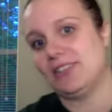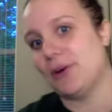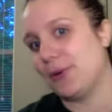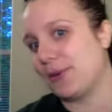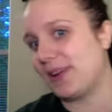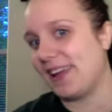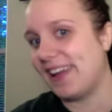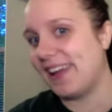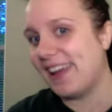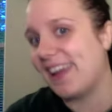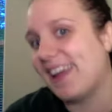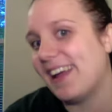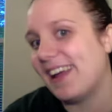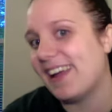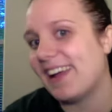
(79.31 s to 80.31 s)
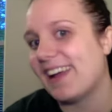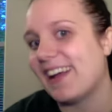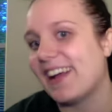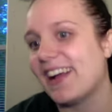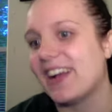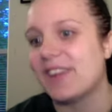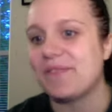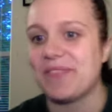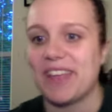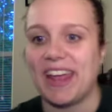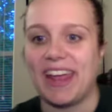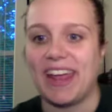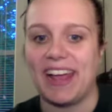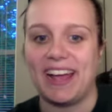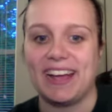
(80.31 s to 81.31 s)
Okay.
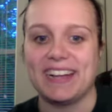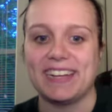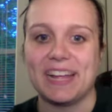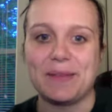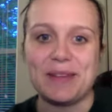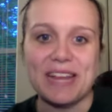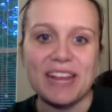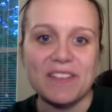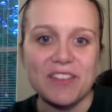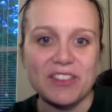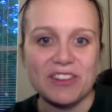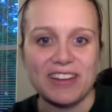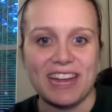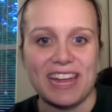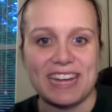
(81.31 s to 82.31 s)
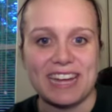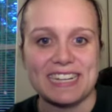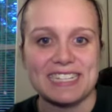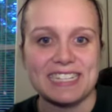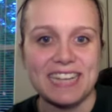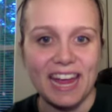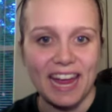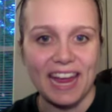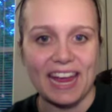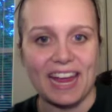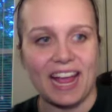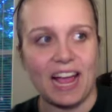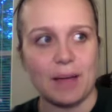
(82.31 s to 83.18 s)
And I mean, even looking at it today,